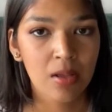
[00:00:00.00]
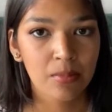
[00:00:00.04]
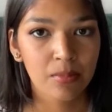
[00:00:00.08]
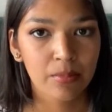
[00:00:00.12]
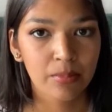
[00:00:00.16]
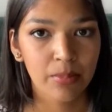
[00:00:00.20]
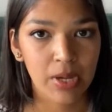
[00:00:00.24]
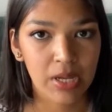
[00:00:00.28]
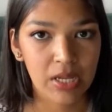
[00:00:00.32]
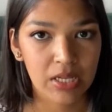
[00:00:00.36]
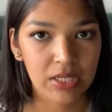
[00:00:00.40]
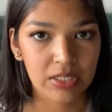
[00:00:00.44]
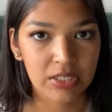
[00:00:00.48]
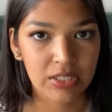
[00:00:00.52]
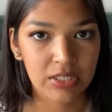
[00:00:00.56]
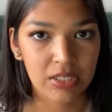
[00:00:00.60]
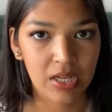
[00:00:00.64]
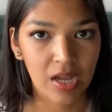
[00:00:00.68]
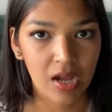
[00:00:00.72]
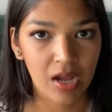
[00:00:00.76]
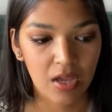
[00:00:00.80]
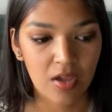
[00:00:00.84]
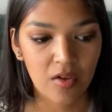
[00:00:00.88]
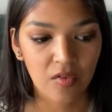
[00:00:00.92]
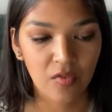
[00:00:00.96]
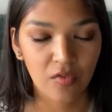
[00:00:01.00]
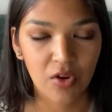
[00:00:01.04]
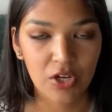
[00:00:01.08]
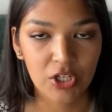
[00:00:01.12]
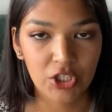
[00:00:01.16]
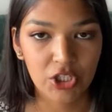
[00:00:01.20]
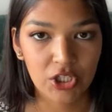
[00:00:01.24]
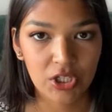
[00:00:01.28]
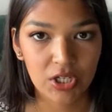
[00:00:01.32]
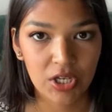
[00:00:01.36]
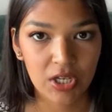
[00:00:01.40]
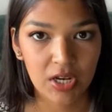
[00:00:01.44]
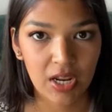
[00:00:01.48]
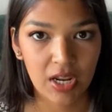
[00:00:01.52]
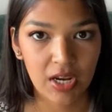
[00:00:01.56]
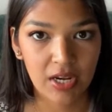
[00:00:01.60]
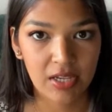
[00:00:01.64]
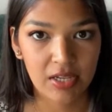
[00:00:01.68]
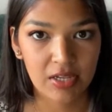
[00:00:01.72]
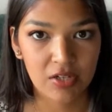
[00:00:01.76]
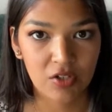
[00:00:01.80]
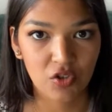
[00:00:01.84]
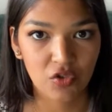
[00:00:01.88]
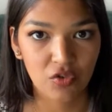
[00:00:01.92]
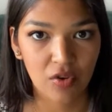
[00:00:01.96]
but a
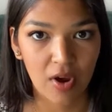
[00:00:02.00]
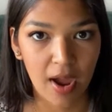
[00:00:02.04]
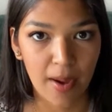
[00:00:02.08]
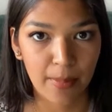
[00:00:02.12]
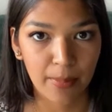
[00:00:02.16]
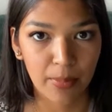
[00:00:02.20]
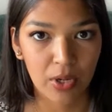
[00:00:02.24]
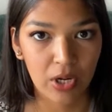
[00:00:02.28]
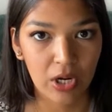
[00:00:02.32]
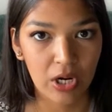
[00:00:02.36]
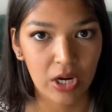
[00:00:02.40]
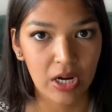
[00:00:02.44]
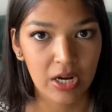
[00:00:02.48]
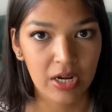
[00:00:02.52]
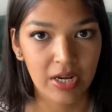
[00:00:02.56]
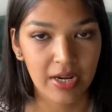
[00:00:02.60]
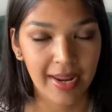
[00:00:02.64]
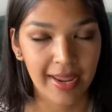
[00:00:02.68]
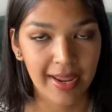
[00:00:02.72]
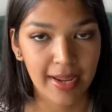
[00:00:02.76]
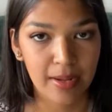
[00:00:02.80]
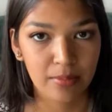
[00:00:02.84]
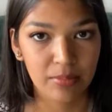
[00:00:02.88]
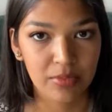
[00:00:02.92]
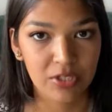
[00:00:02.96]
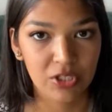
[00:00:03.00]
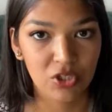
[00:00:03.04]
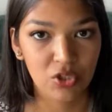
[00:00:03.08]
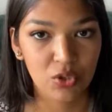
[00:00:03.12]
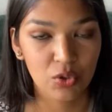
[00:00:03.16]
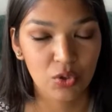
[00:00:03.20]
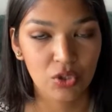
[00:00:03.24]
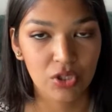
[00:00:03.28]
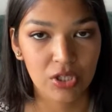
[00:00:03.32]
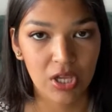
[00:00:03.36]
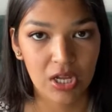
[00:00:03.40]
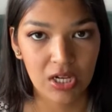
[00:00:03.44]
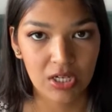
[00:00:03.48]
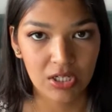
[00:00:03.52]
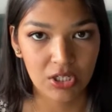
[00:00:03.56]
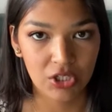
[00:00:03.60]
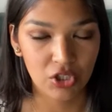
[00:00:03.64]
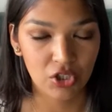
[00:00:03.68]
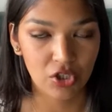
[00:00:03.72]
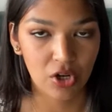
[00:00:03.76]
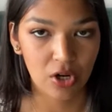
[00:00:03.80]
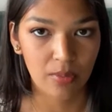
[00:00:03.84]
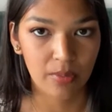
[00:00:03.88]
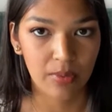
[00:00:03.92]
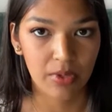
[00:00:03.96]
French-Canadian trapper named Toussaint
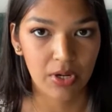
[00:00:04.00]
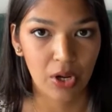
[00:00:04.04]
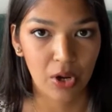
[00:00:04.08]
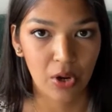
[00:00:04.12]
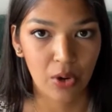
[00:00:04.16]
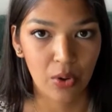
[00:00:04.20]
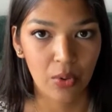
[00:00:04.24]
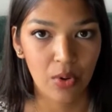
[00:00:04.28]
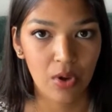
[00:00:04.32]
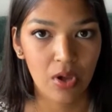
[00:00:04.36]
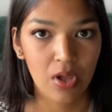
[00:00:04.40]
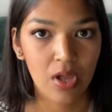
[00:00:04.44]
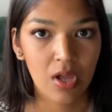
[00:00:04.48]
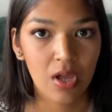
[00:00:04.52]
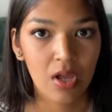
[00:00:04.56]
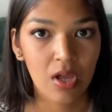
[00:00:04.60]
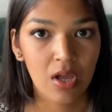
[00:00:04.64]
Charbonneau